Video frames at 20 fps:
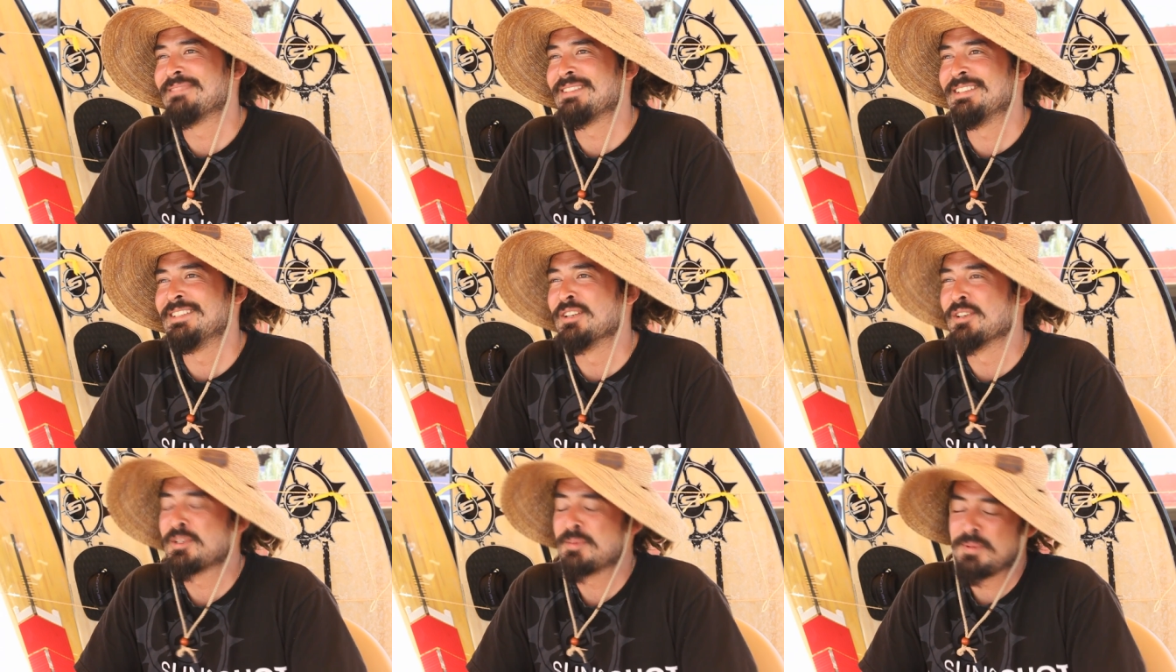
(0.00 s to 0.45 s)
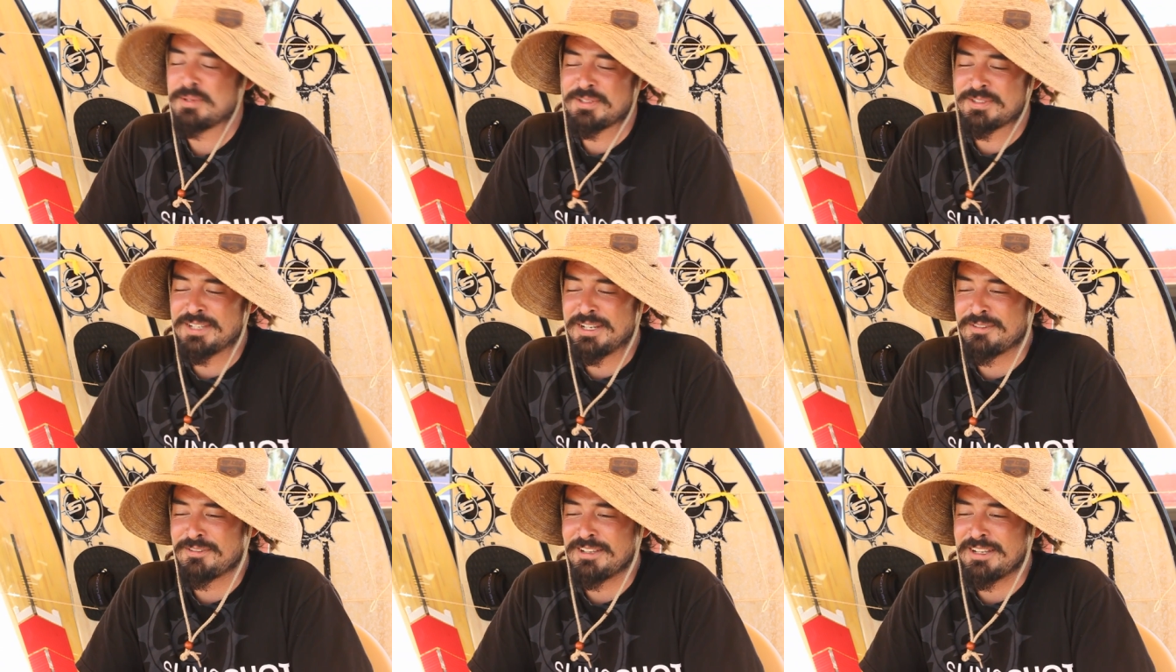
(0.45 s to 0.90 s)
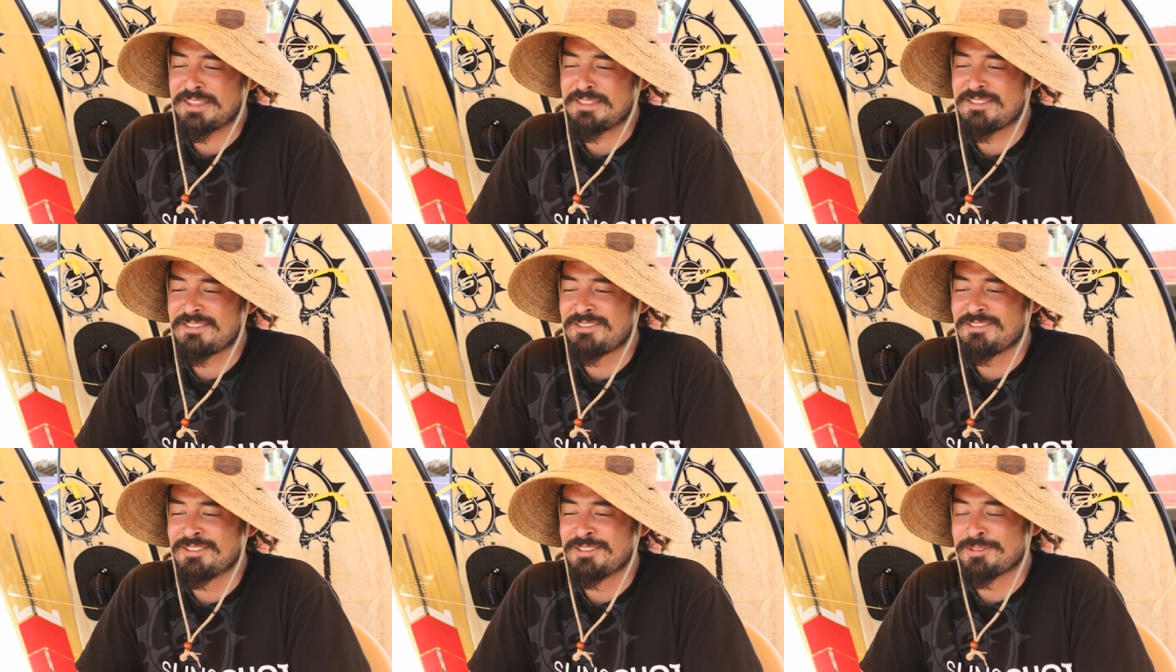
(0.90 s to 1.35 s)
You know, you're supposed to study for like
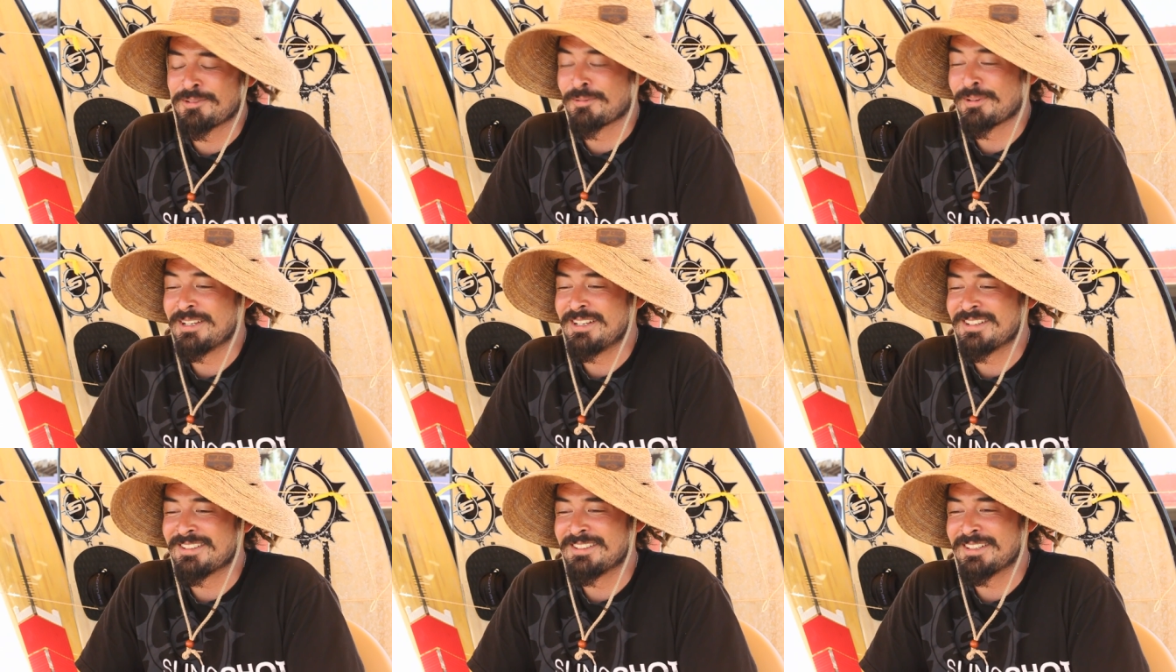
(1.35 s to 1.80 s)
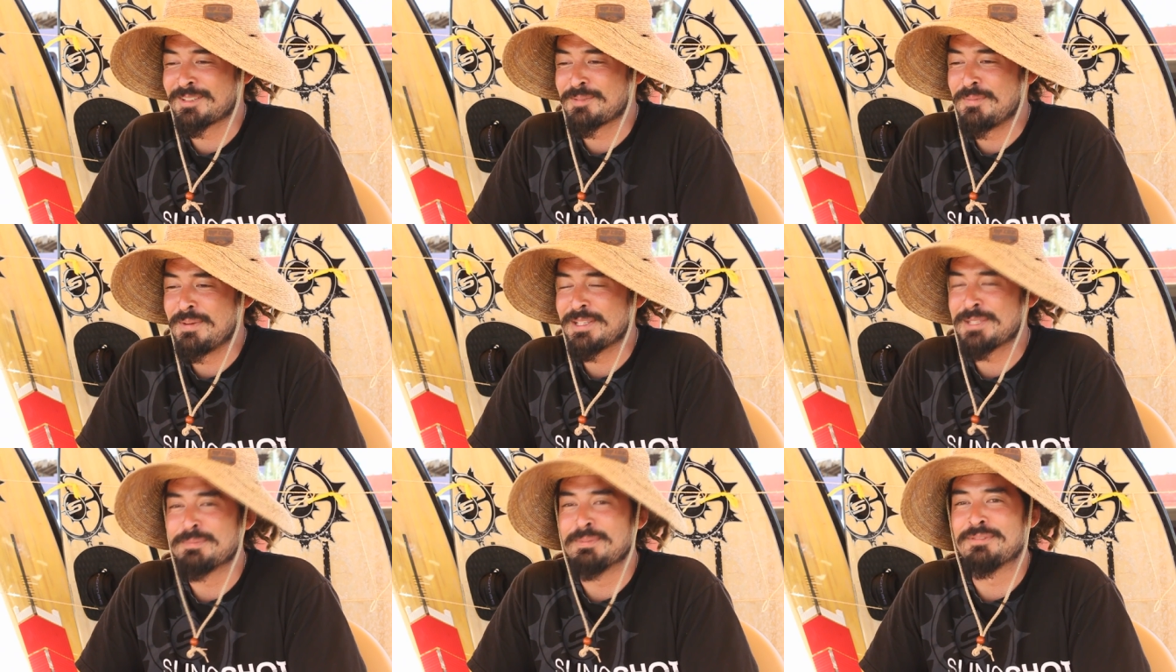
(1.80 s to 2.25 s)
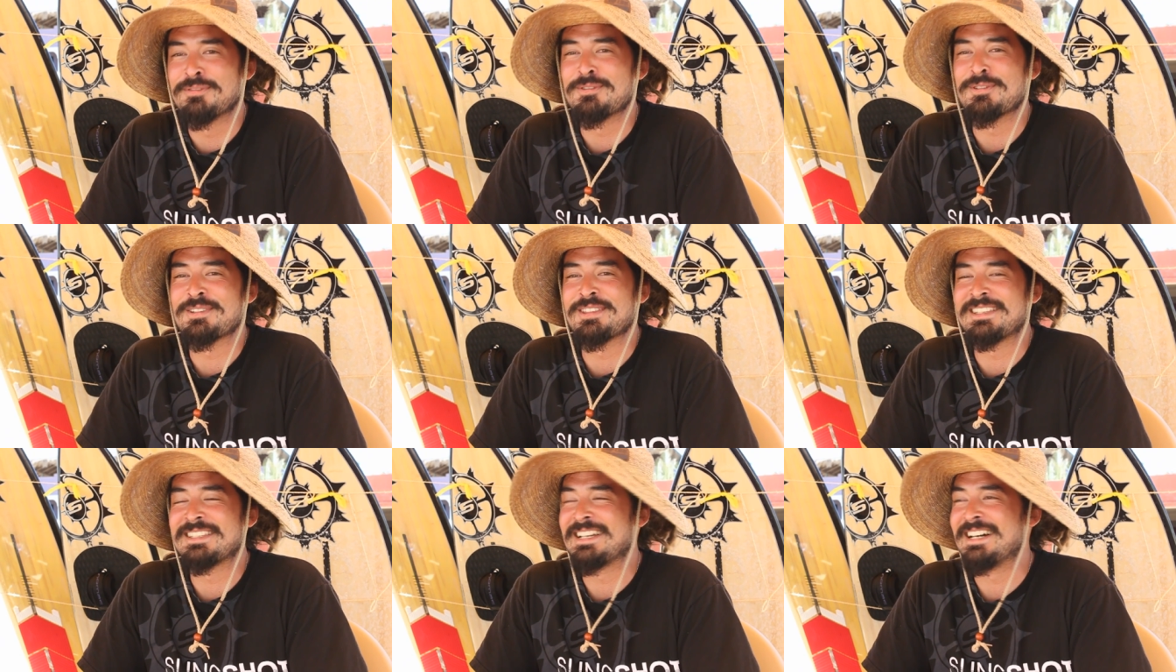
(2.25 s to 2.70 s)
3 to 6 months
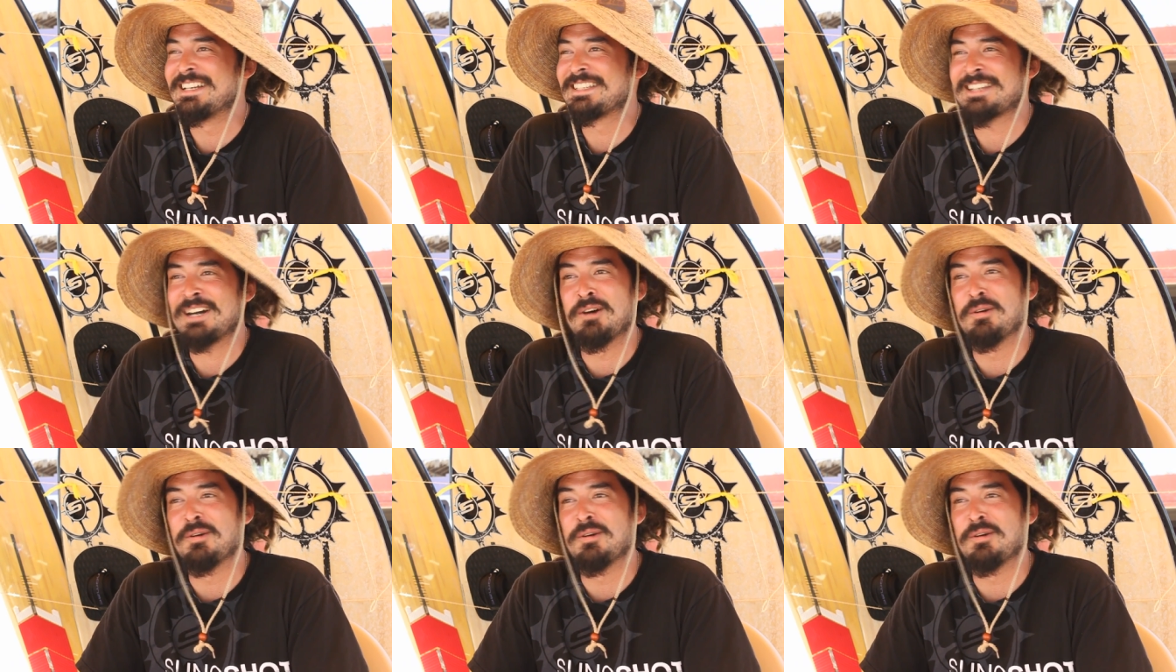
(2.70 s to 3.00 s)
before the test.